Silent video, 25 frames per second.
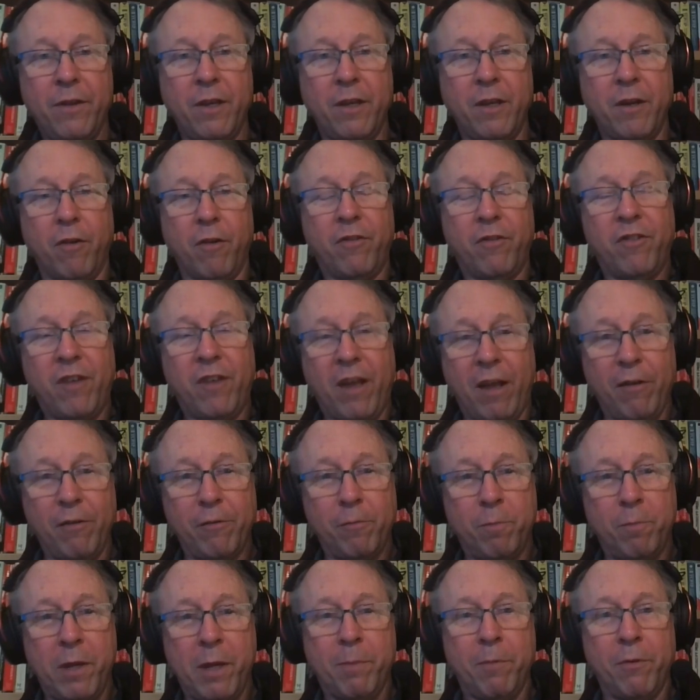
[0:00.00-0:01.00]
you know,
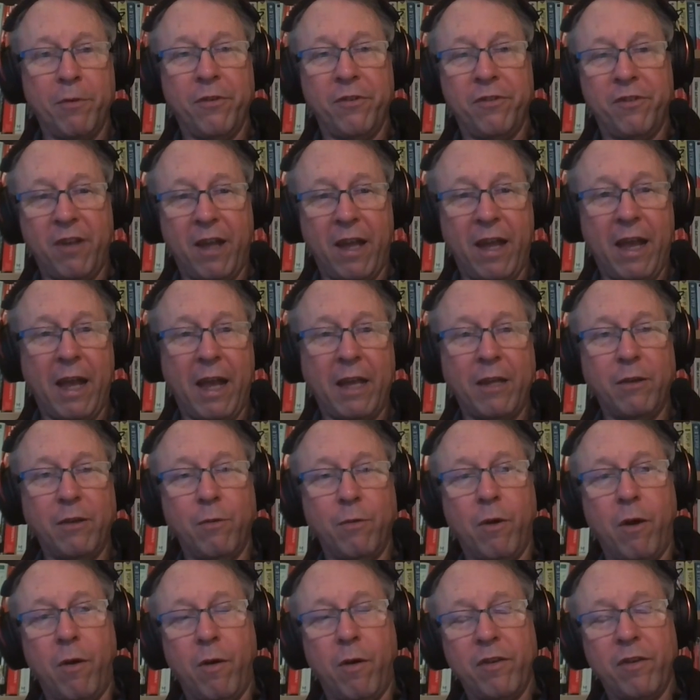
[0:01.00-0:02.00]
salespeople to say, hey,
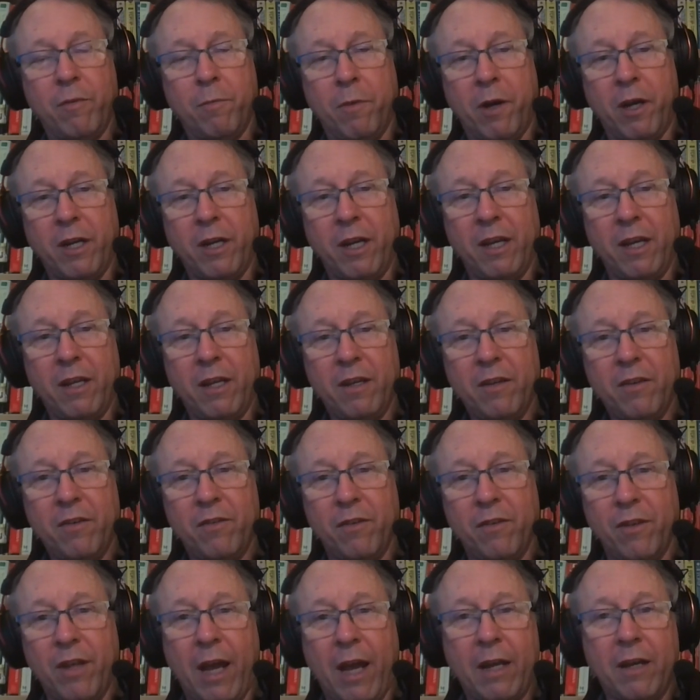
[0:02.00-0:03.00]
you owe us money.
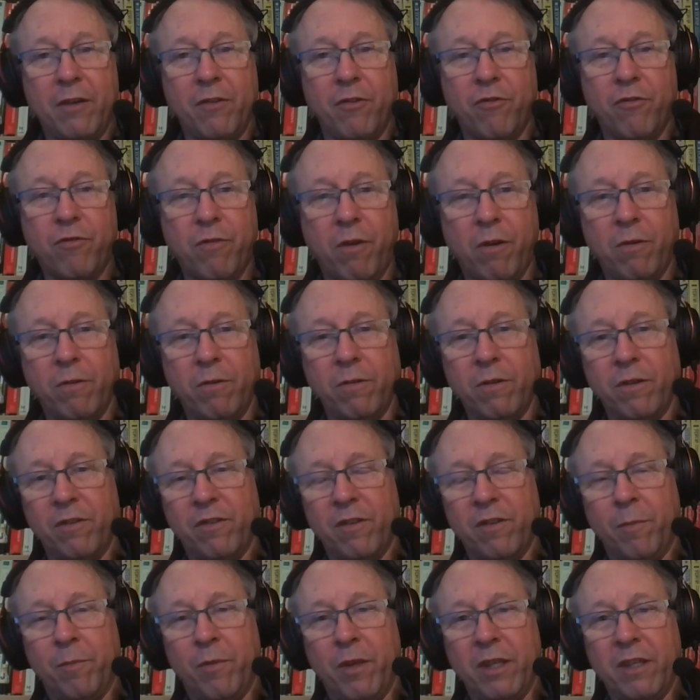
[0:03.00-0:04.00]
So that control
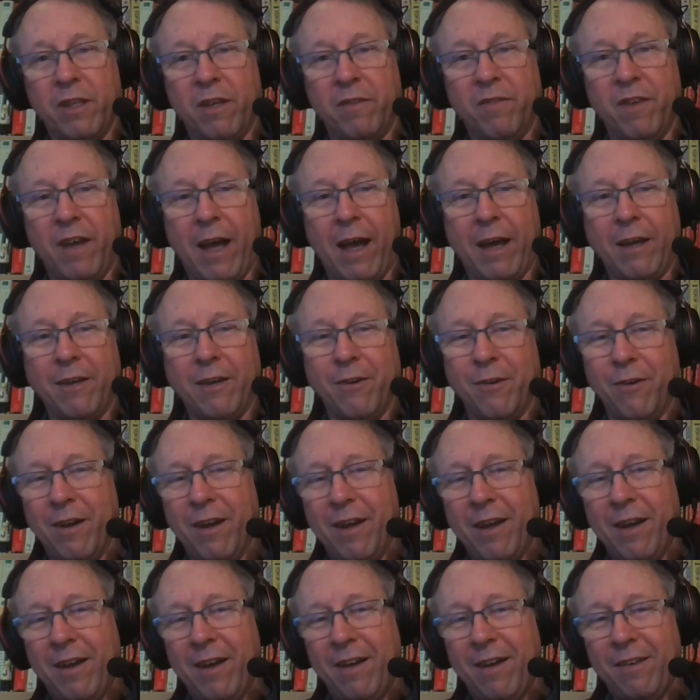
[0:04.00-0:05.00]
is something they value.
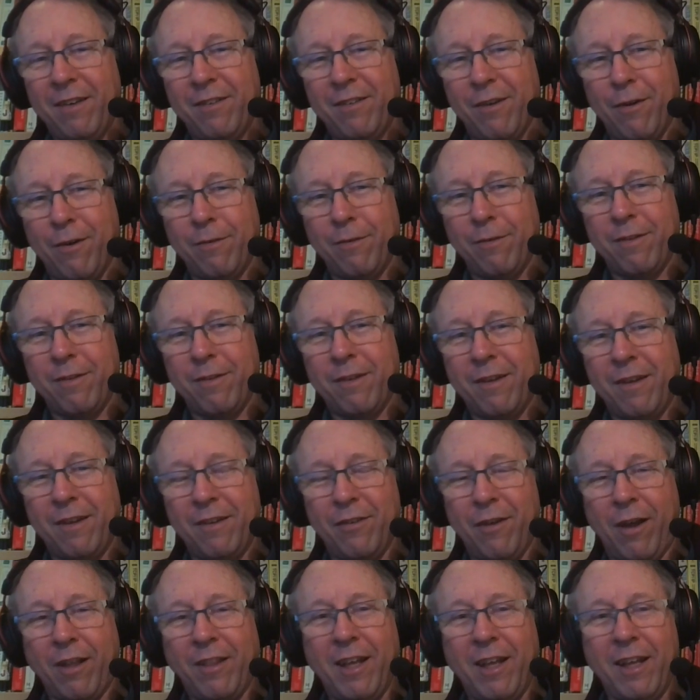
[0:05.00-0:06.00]
So
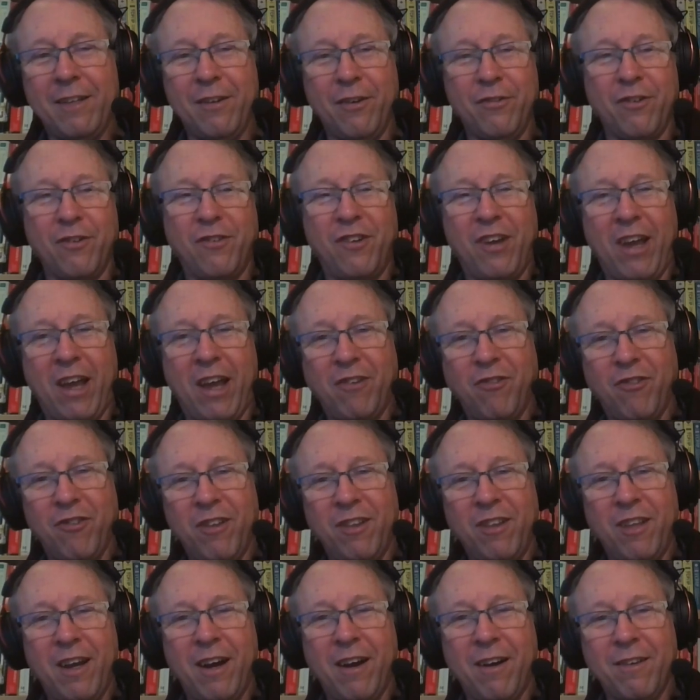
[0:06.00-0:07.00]
so I think there's a
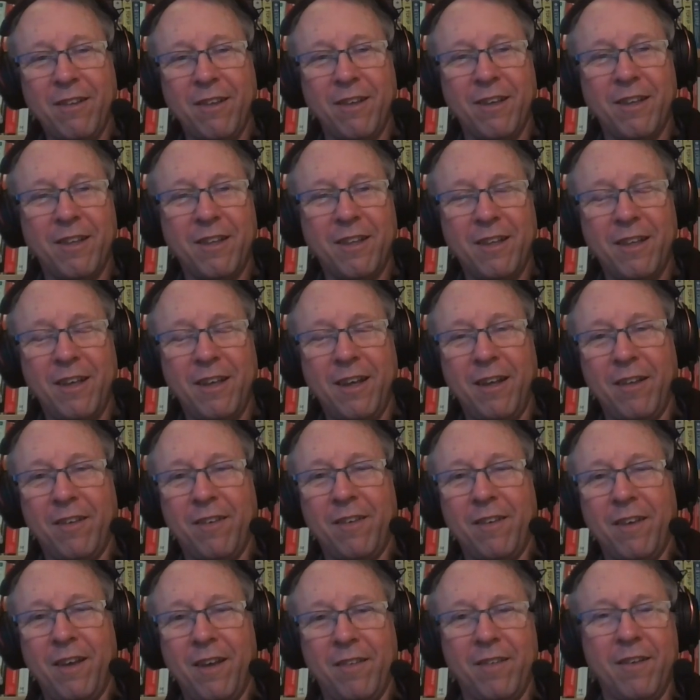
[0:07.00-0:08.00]
tension there that
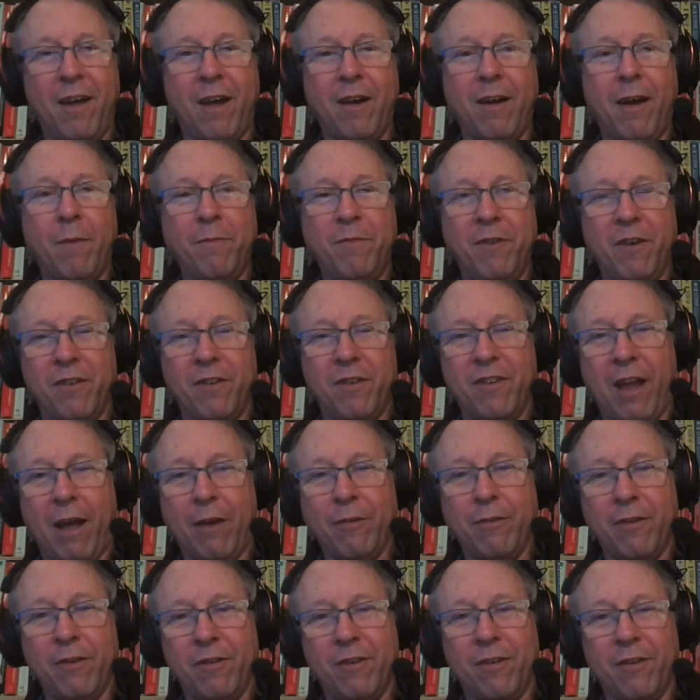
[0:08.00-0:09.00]
it's it's not obvious
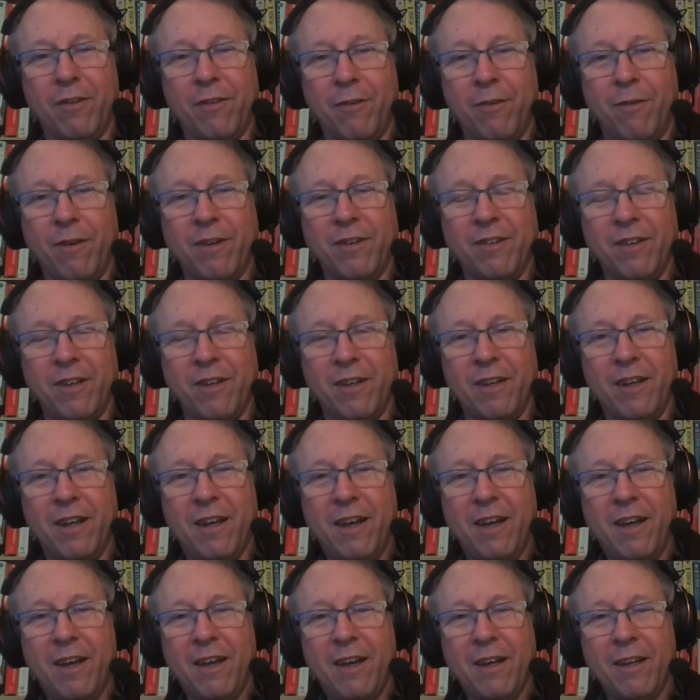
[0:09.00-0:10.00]
how this is going to
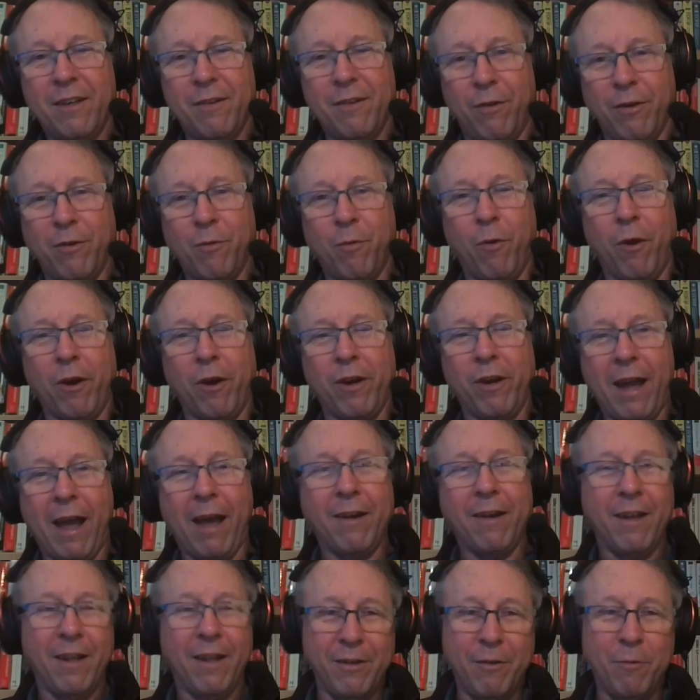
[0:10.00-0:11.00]
going to work
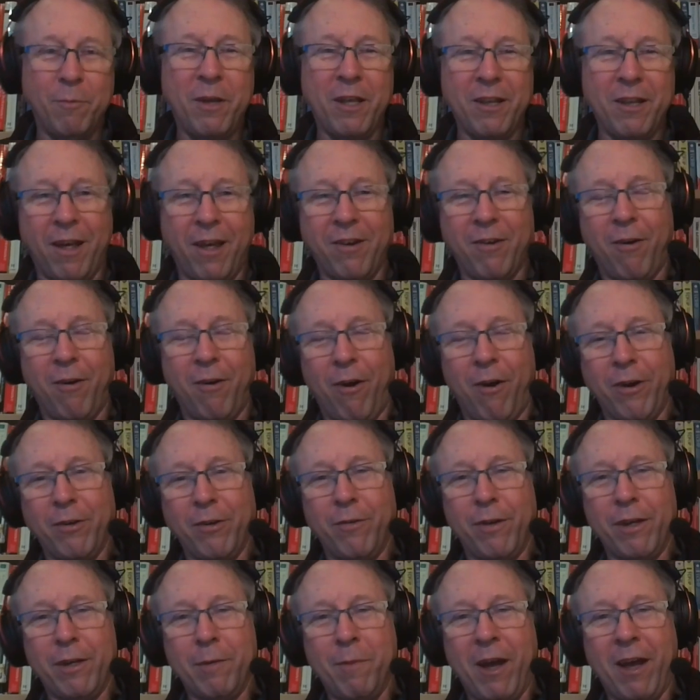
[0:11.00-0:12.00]
out and there'll be a lot of
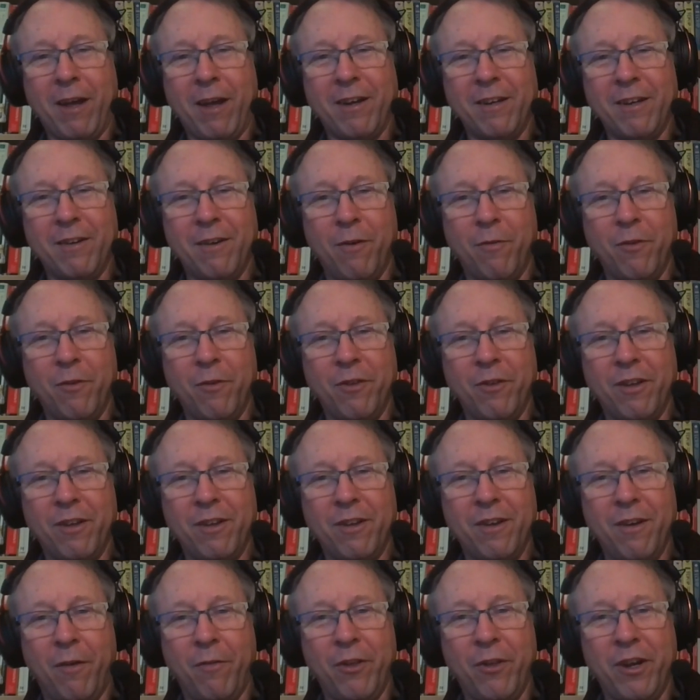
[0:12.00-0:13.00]
arguing about it over the
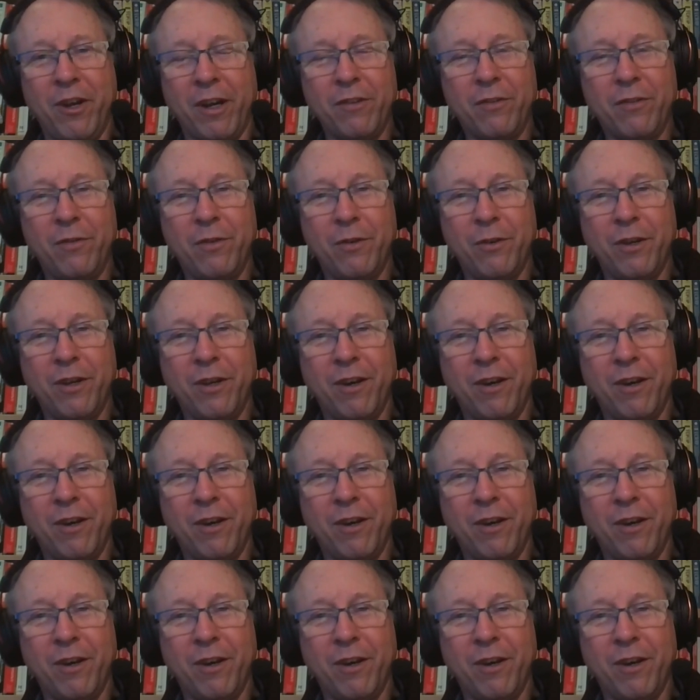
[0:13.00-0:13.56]
over the next few